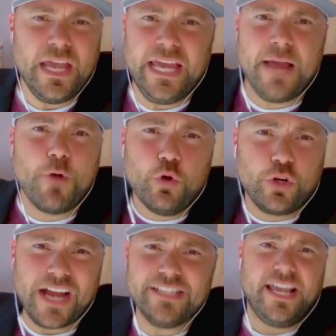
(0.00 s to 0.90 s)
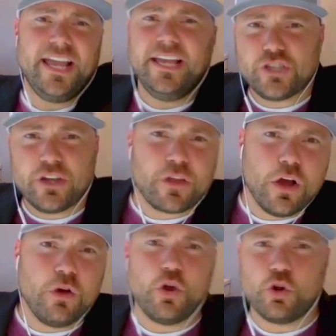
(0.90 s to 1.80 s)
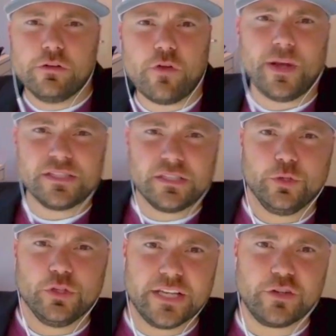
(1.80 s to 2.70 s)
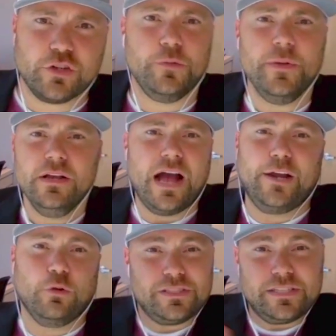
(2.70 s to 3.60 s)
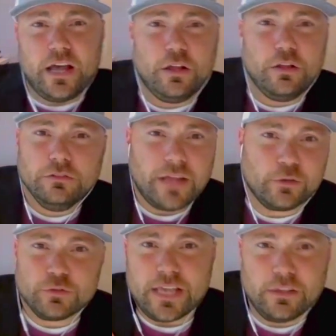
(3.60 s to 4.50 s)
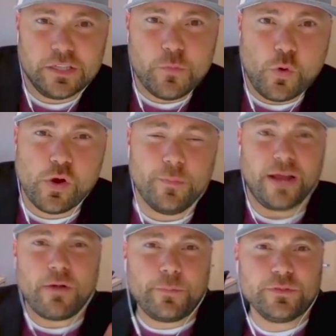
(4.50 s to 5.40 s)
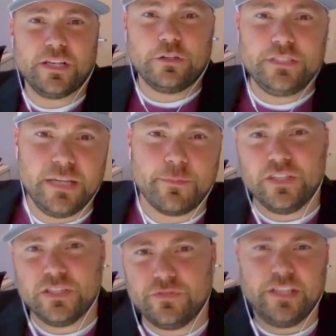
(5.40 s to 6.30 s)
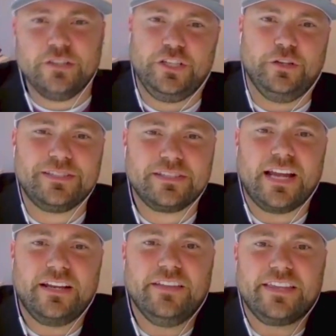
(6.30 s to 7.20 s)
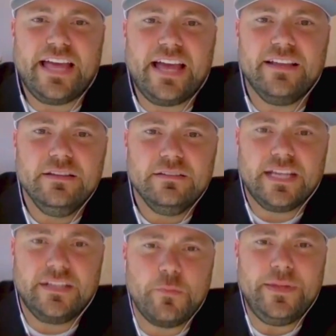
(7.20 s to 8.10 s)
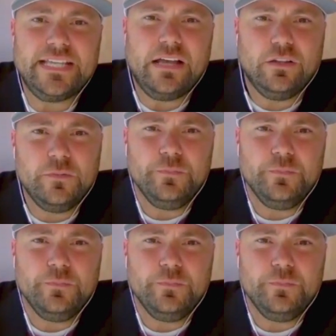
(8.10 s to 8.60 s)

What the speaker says: And I'm owner. I say, hey, it's Jeff Cohn, owner of Omaha's Elite Real Estate Group. I don't sell anymore, but I represent our team on these videos. It's kind of like that kind of a mentality.